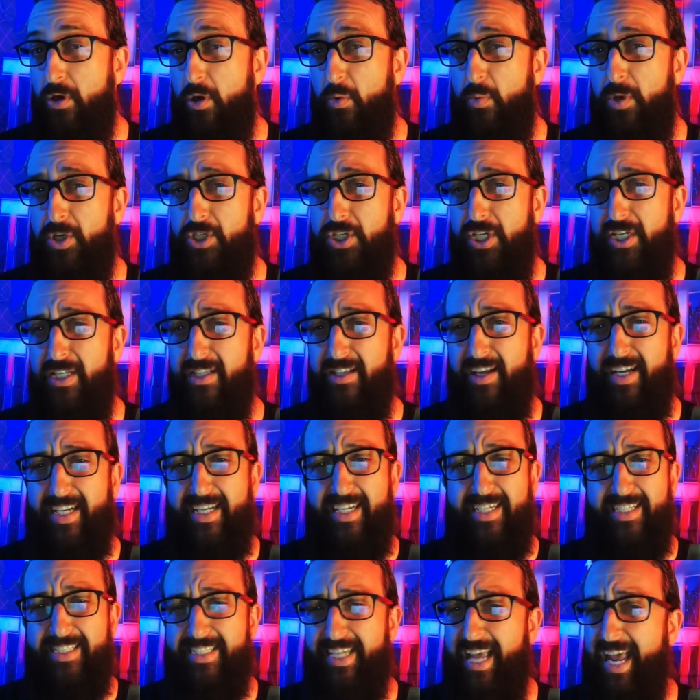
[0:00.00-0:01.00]
which is like a
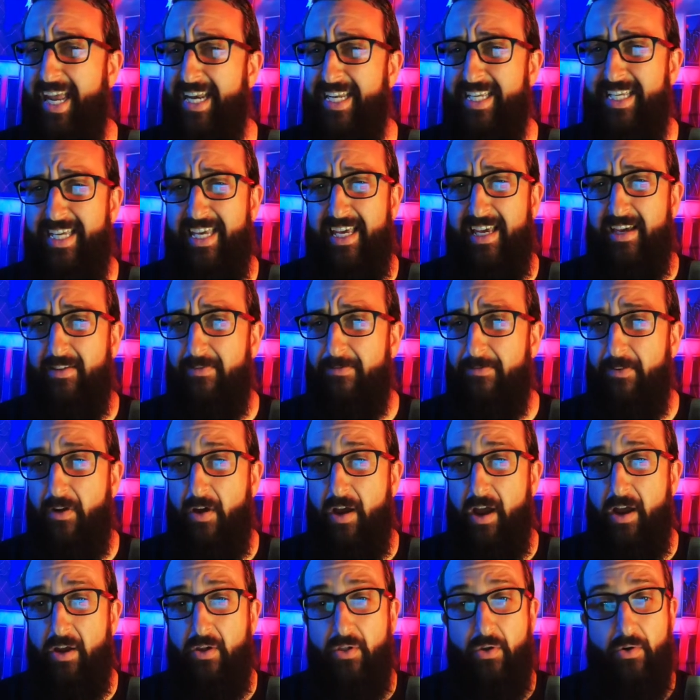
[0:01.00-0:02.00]
ten gig
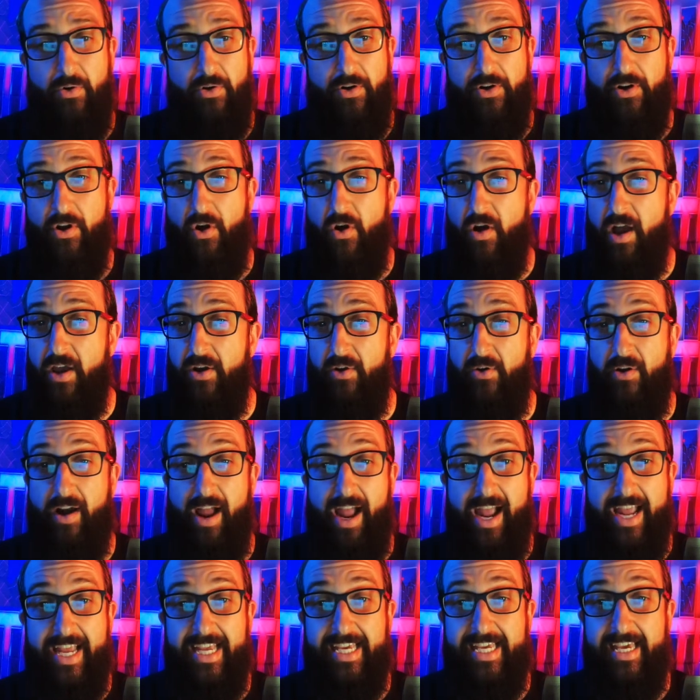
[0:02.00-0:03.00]
file or a nine or an
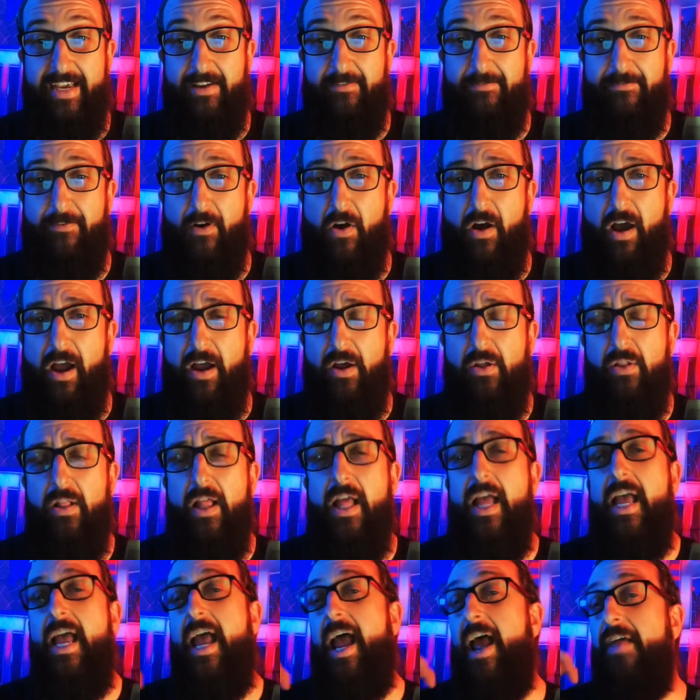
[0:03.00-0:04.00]
eight gig file,
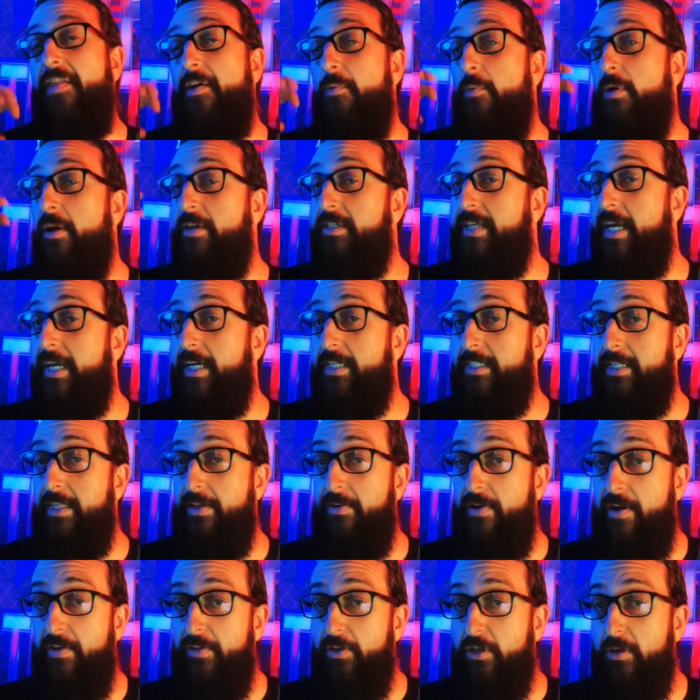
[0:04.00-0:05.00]
and they want to take it to their
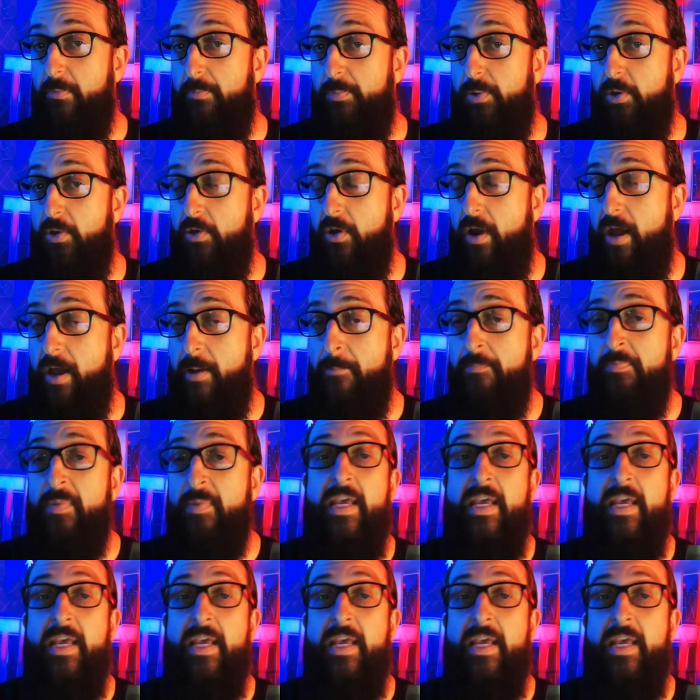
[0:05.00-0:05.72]
other computer,